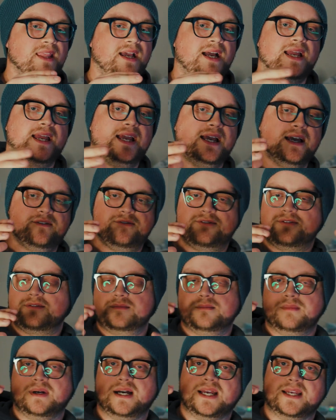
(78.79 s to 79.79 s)
I have
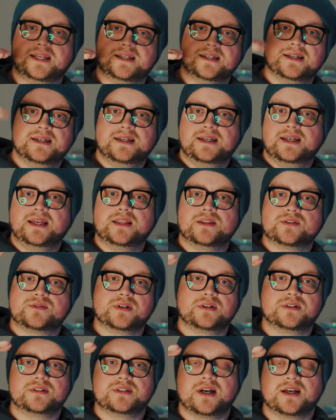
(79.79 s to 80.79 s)
my
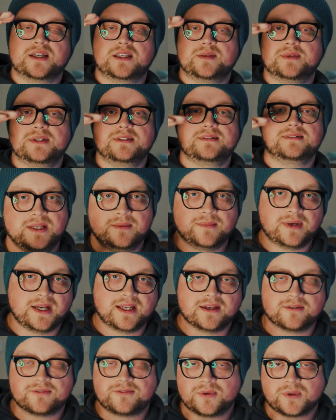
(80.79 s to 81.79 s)
Illustrator document. It might
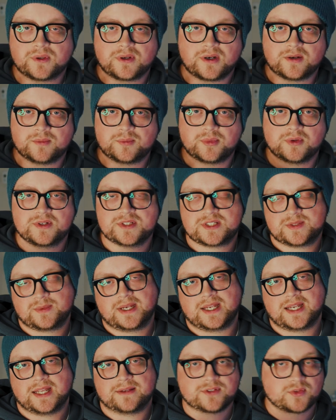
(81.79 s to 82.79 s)
have 4 artboards, it
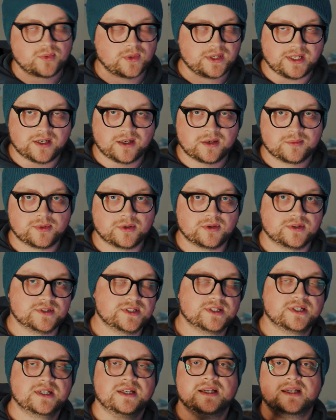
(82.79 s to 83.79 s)
might have 20
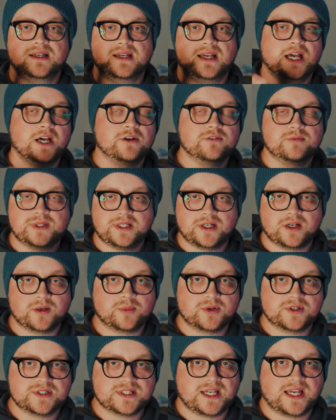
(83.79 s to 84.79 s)
artboards. However many
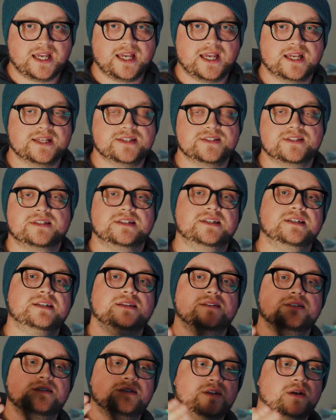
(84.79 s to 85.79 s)
artboards it has,
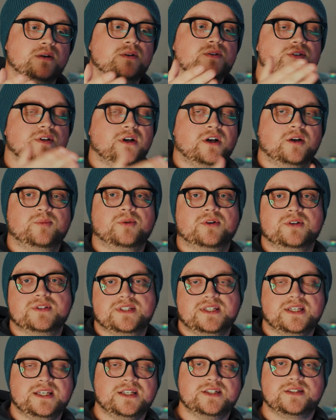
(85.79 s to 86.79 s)
those
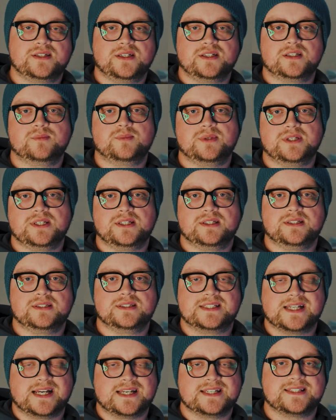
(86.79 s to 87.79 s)
artboards each need to be
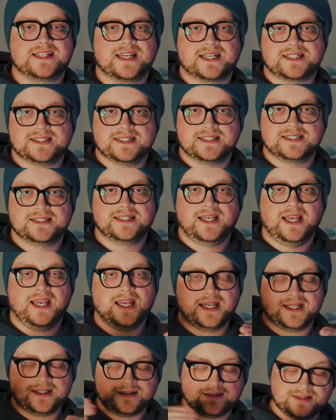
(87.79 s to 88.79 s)
dissected
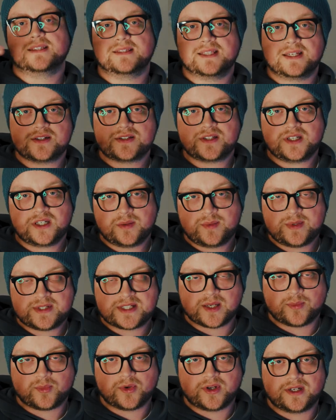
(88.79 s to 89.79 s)
and the layers need to be
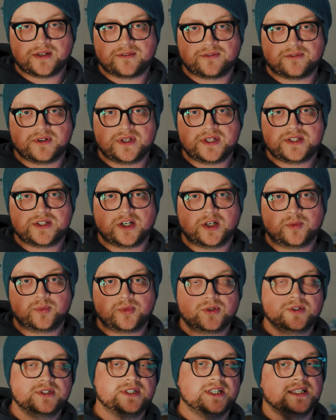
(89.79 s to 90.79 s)
separated for each
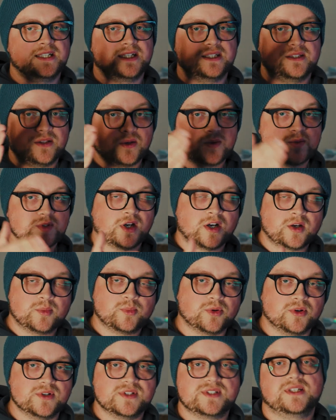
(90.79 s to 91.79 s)
artboard, and then those
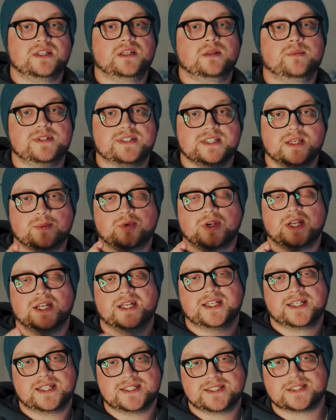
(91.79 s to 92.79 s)
artboards need to be
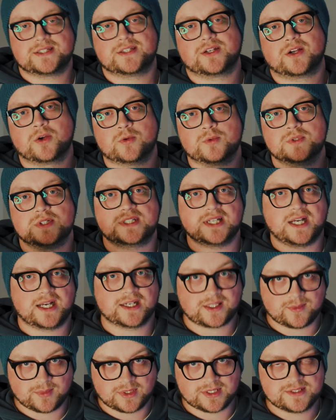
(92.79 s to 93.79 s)
separated into their own
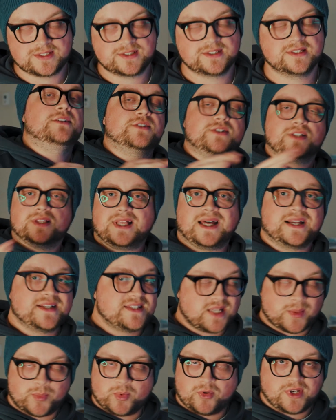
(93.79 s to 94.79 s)
documents. There's a lot of
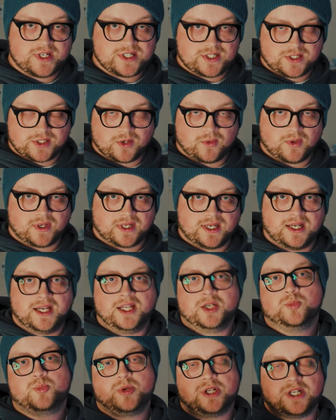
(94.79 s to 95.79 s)
separation going
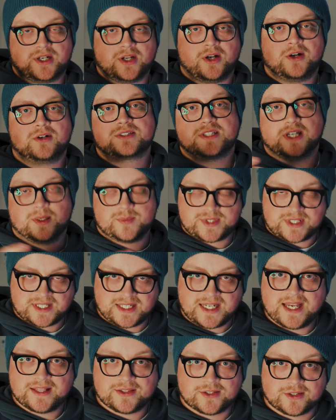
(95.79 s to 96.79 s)
on, but it all comes
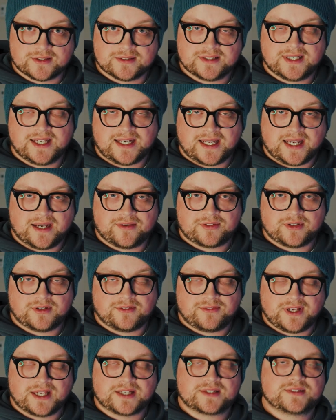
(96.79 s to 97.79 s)
together in After
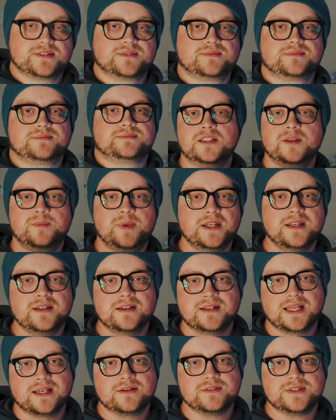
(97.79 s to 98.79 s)
Effects. Depending
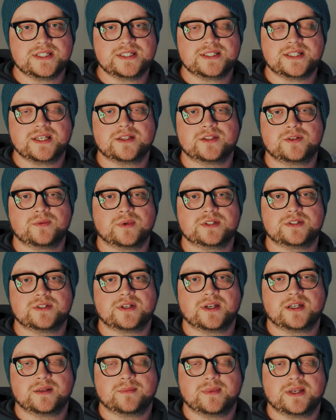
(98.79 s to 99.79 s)
on how detailed you want
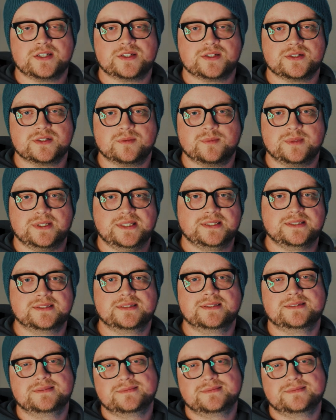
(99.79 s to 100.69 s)
your animation to be,